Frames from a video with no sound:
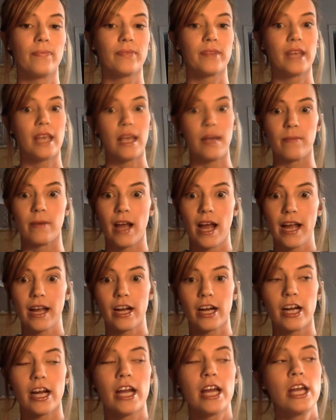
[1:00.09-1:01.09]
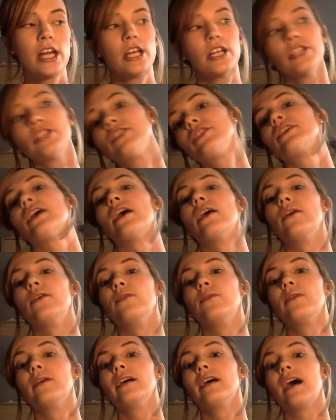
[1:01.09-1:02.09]
Camp Geiger.
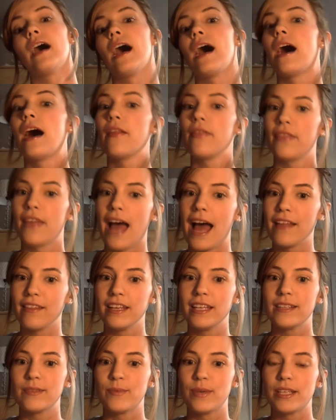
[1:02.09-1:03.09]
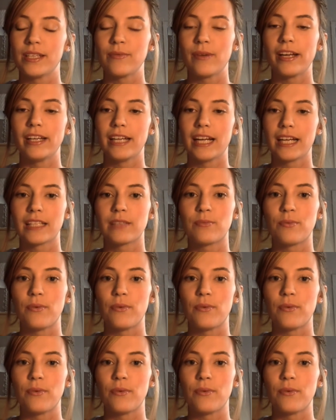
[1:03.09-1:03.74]
So that leads me into my next